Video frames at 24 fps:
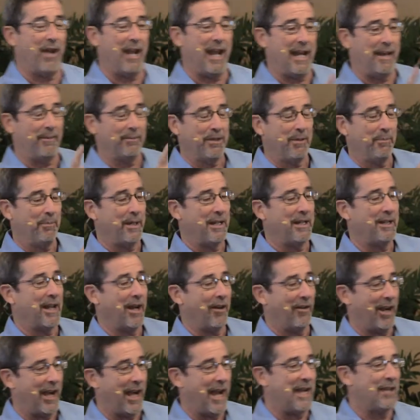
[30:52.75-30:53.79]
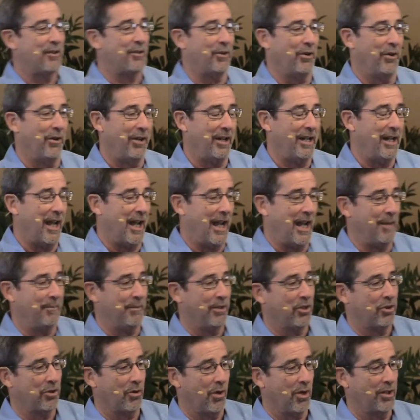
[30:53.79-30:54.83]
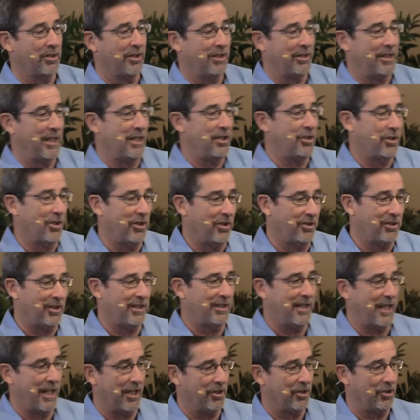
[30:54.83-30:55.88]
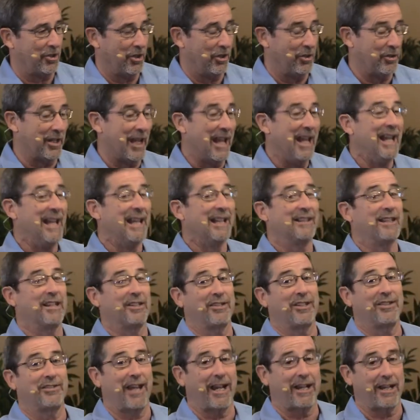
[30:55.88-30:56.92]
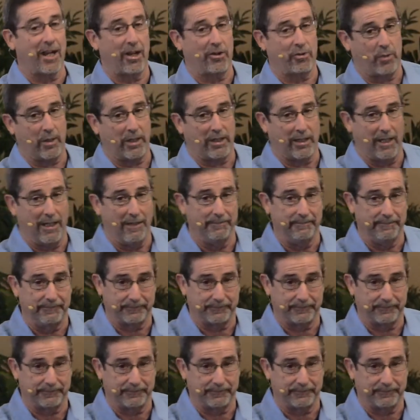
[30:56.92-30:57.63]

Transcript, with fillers: I am to be there at 830. I am in shorts and t-shirts and tennis shoes. This is a country club.